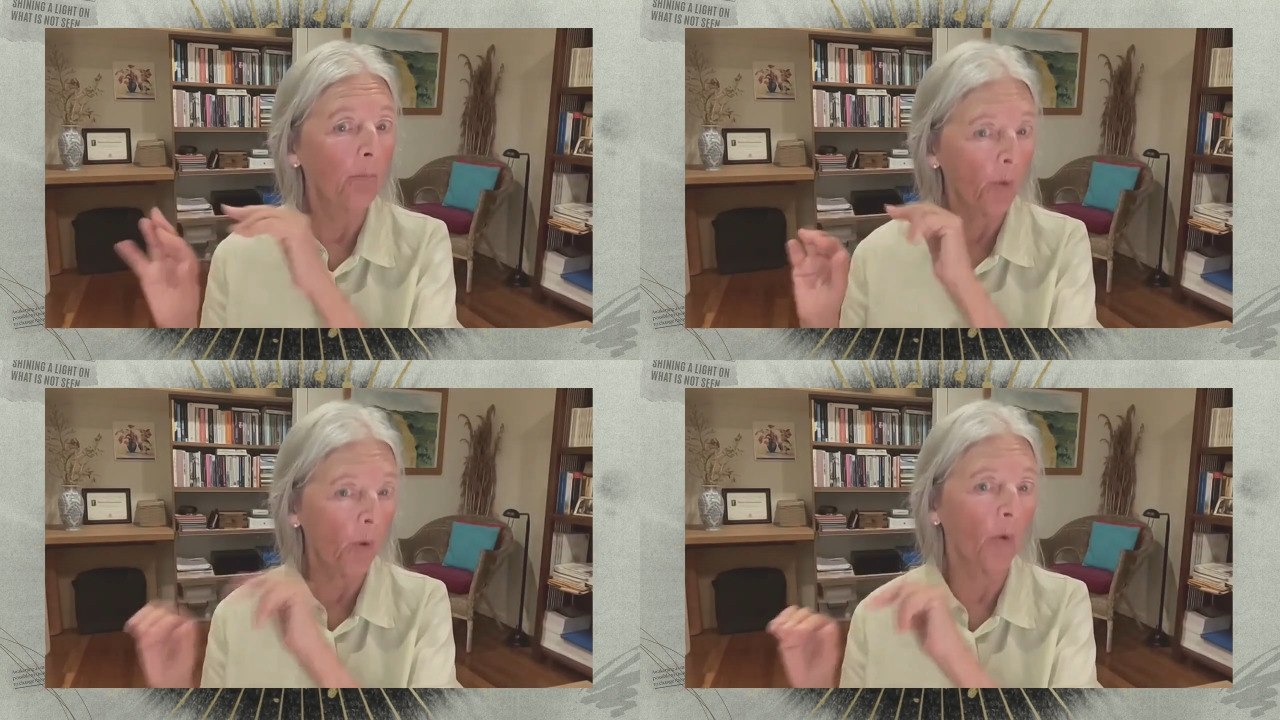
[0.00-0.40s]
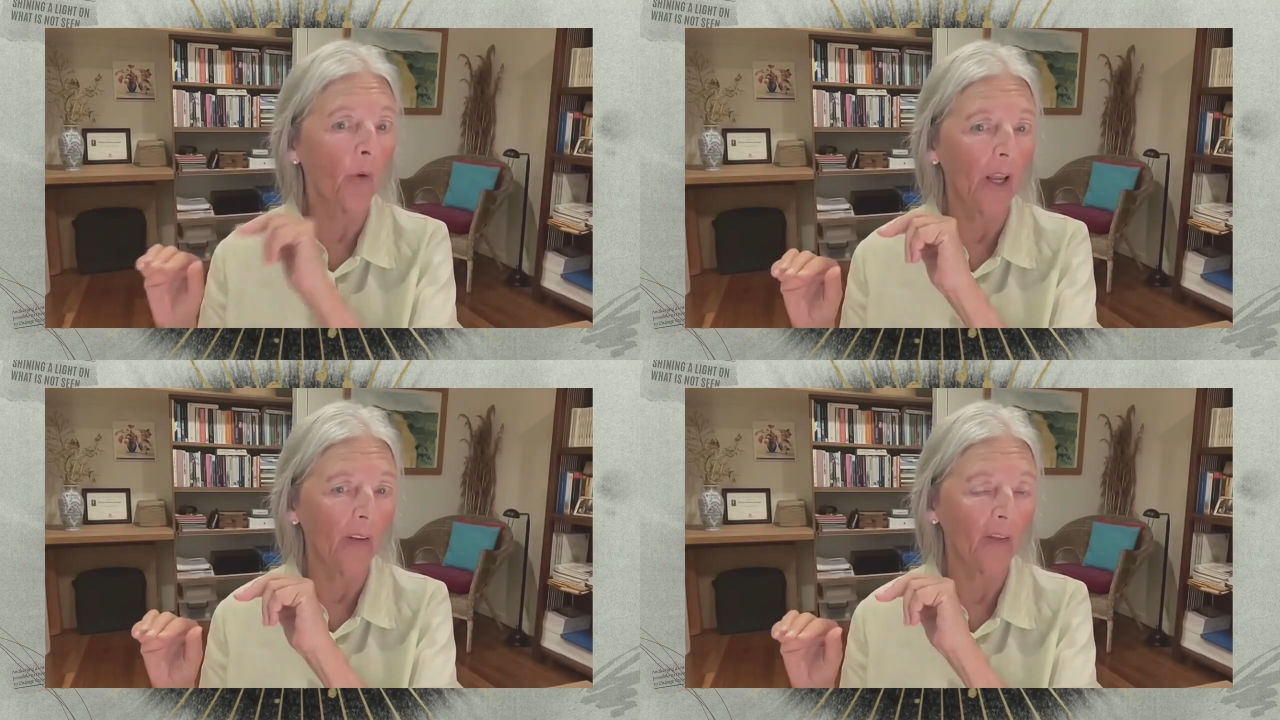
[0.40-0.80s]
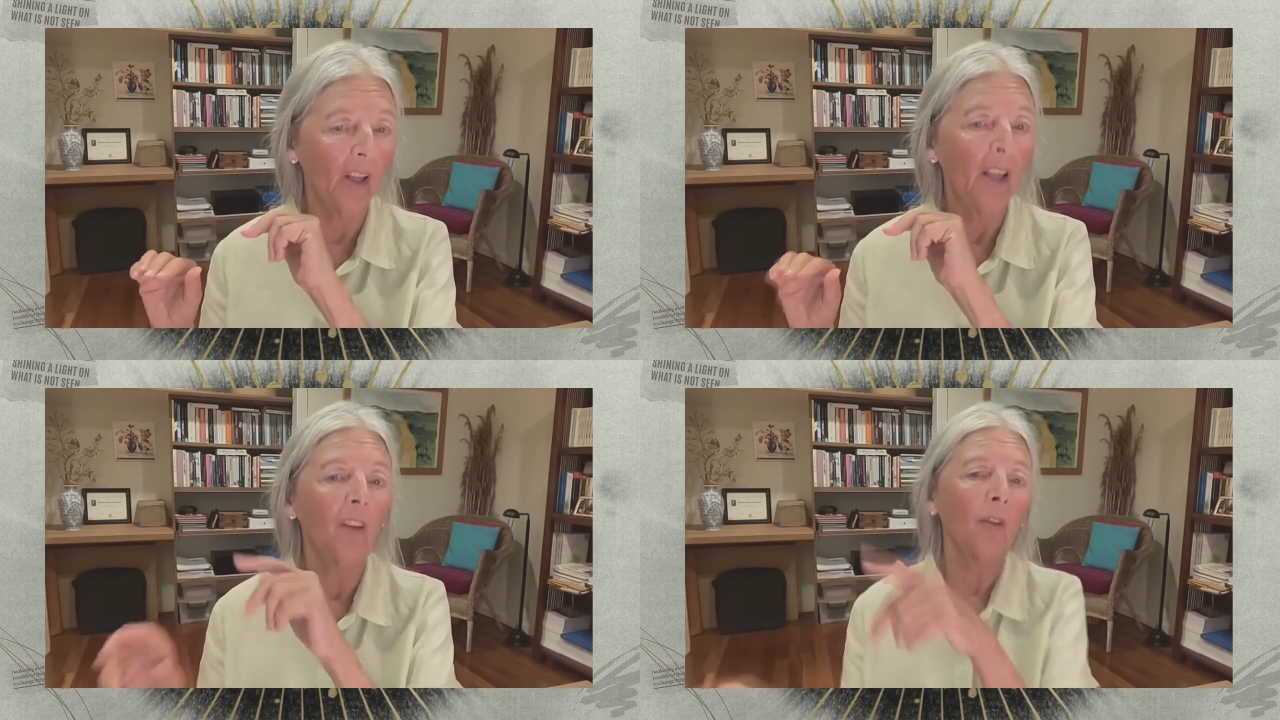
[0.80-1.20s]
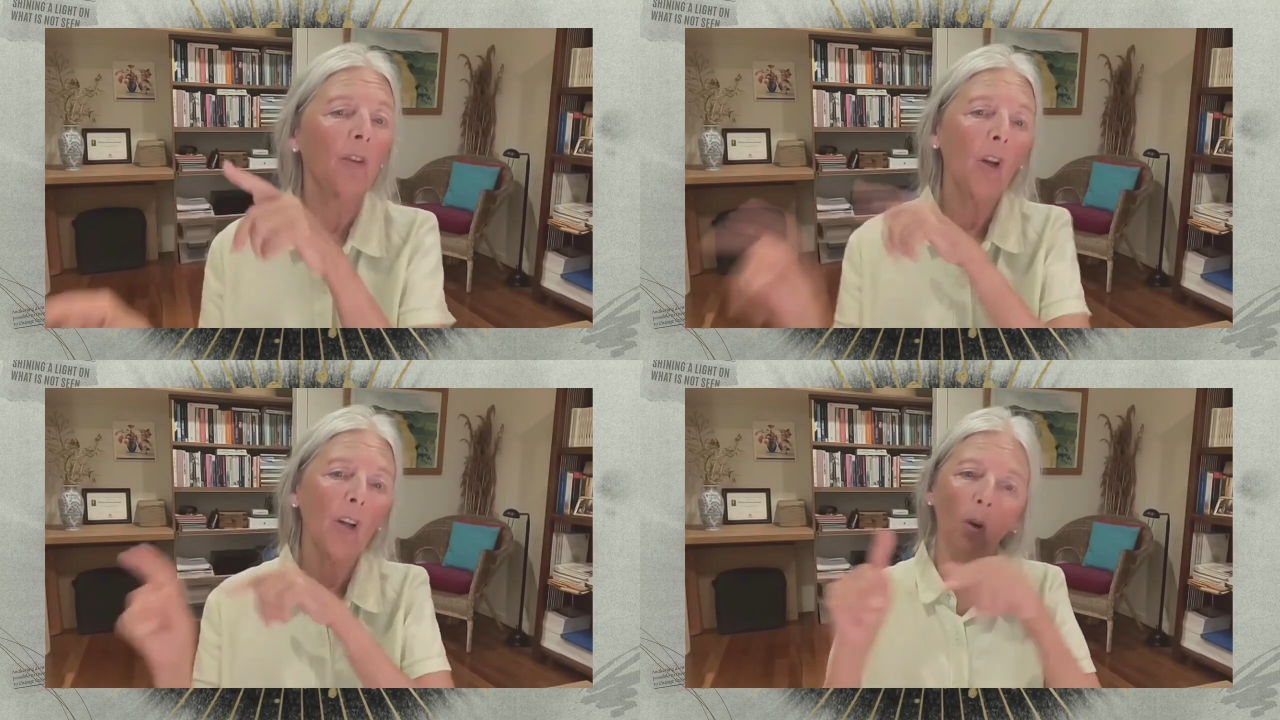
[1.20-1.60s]
of progress. So
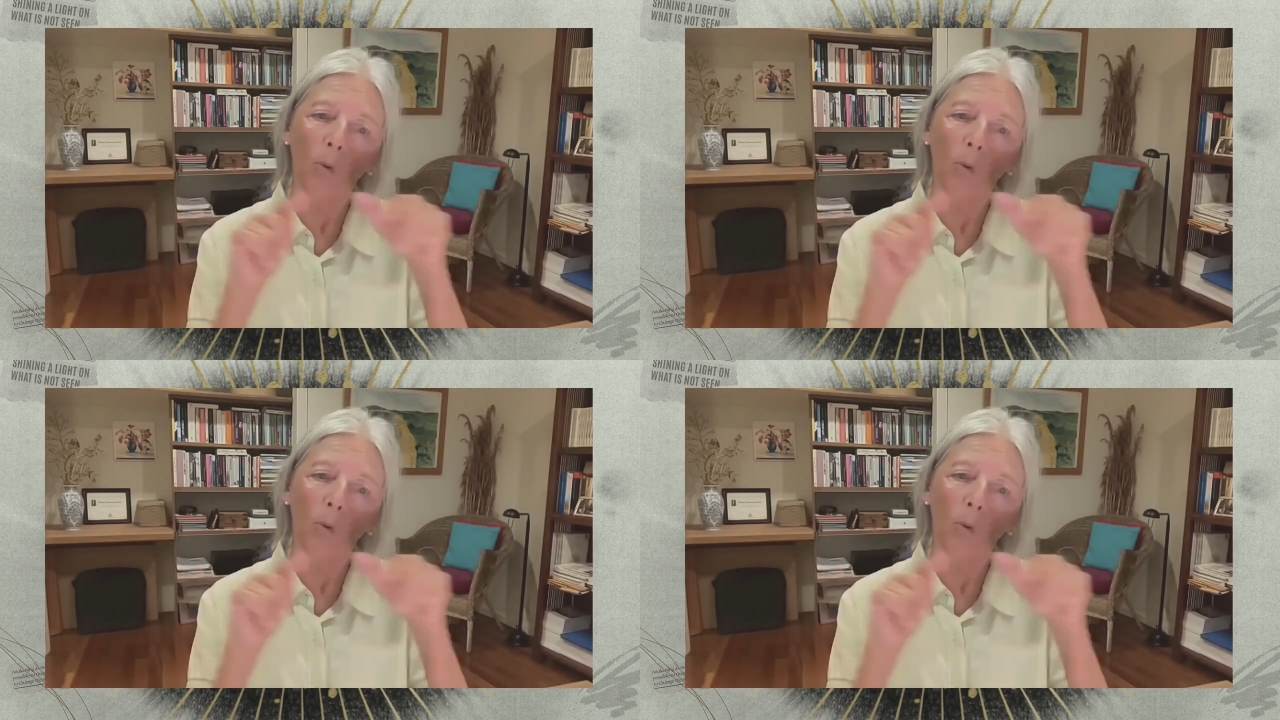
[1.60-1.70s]
we've got to